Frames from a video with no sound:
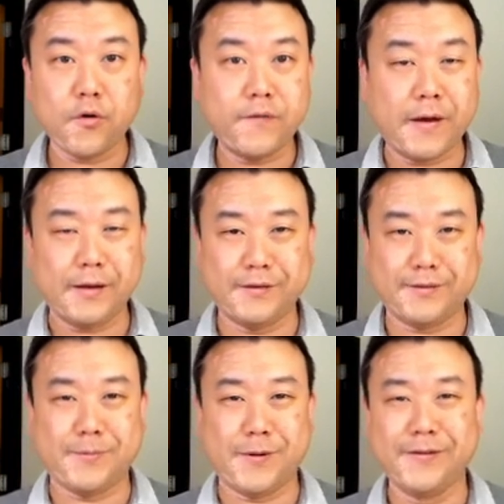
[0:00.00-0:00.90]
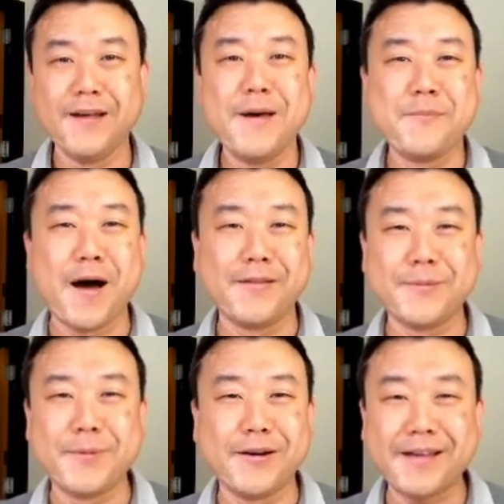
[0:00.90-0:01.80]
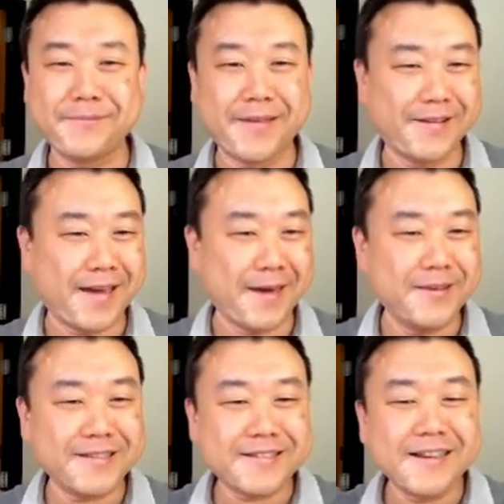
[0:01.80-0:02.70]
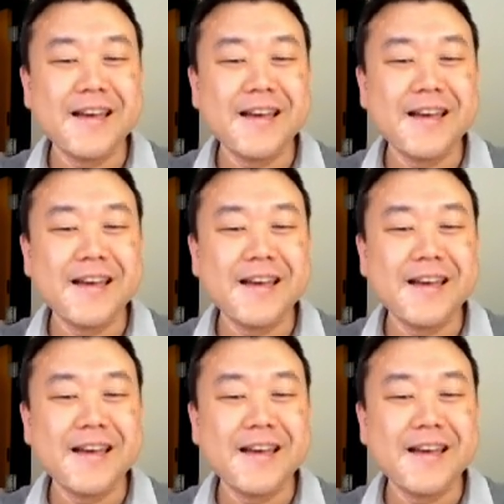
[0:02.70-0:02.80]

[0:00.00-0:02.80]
covalent bond molecule, I'm not a chemist.